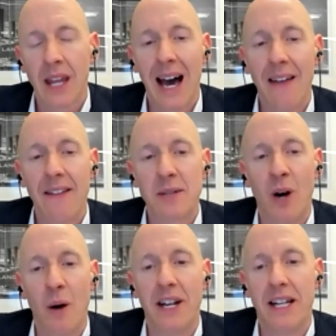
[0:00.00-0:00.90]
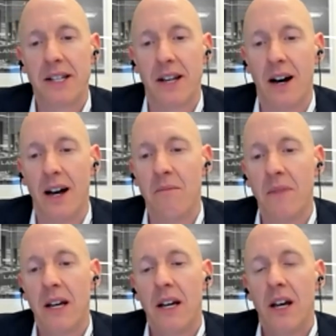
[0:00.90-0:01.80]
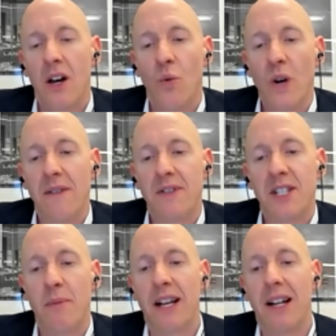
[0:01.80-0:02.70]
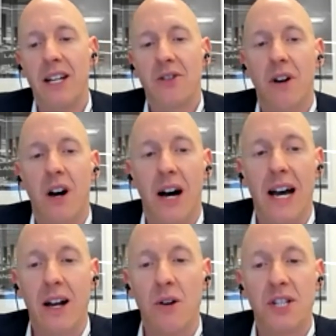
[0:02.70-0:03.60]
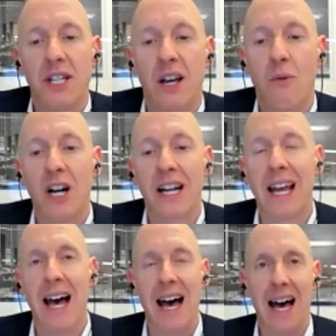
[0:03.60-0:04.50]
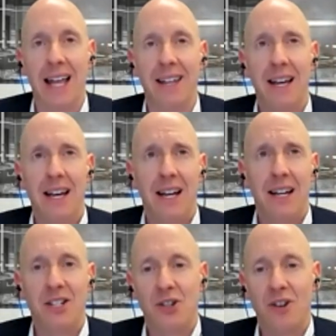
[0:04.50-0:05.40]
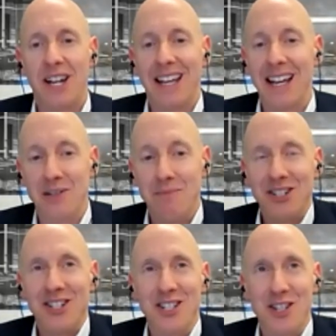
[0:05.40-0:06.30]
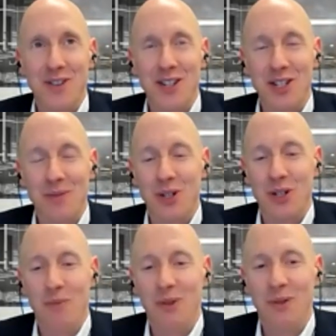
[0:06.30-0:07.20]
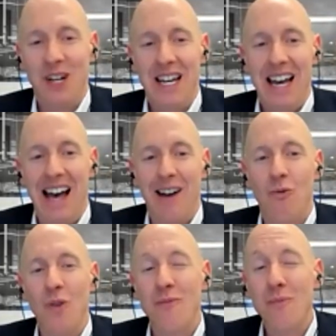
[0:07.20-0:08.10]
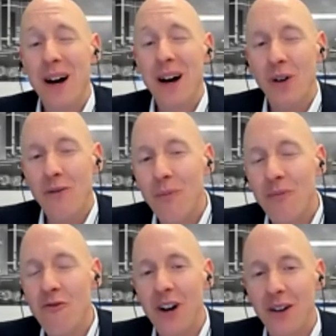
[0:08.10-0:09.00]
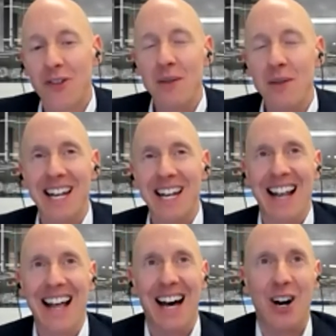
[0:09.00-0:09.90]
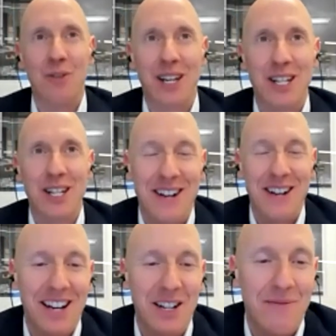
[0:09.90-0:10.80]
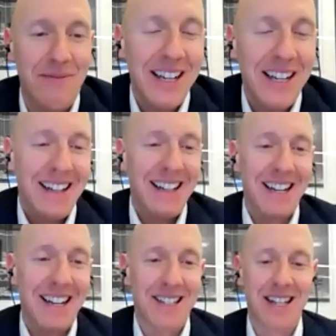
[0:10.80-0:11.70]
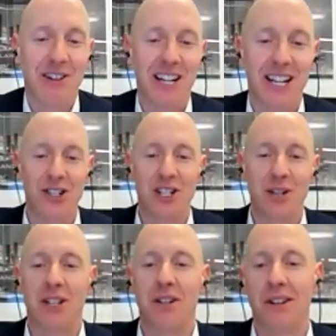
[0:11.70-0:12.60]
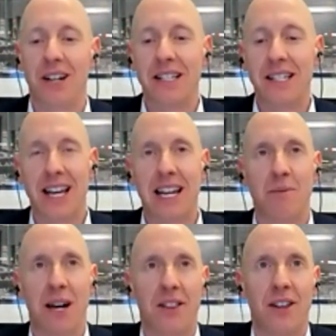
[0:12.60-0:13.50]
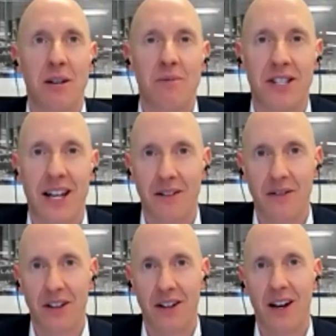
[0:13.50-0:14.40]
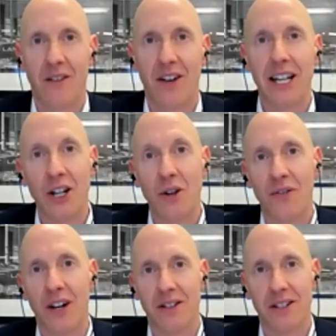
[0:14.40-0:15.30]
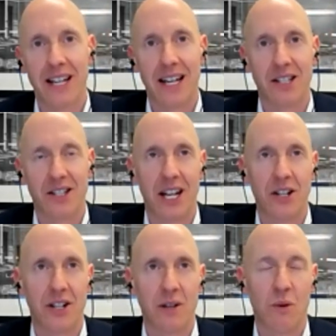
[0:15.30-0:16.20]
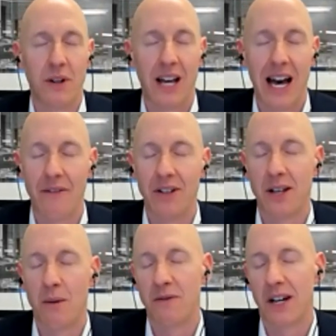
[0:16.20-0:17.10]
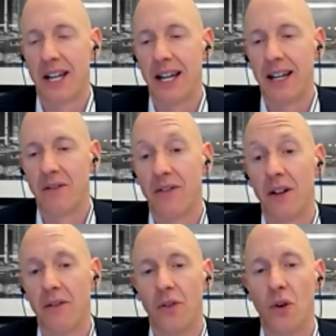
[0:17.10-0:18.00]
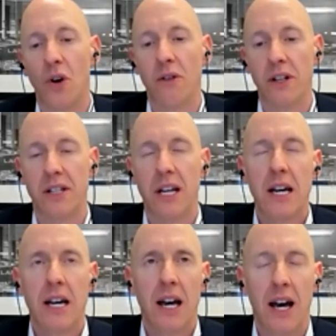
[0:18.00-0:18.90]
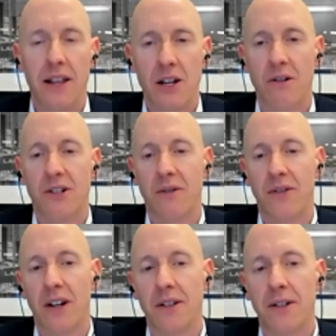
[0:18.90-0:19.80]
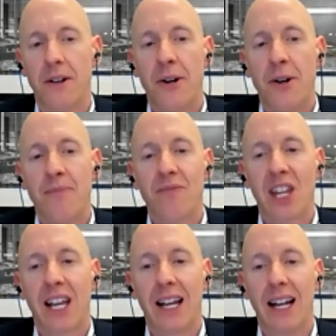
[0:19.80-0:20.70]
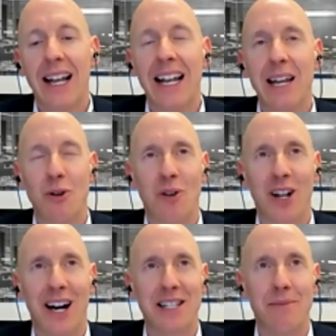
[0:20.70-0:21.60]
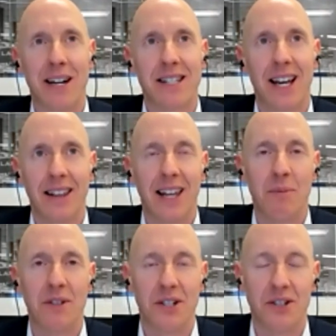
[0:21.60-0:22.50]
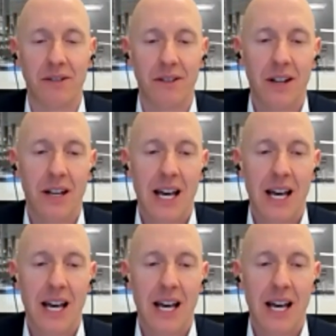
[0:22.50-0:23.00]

At this moment in time, we have typically tried OCI where it can to try to get as much into the funds as possible. And we've roughly been allowed, because of our kind of legacy relationship with Oakley, to take about 30% of any new fund. And that's essentially what we have in terms of our stake in Fund 4 and the Origin Fund. Clearly, we would like to maintain that position.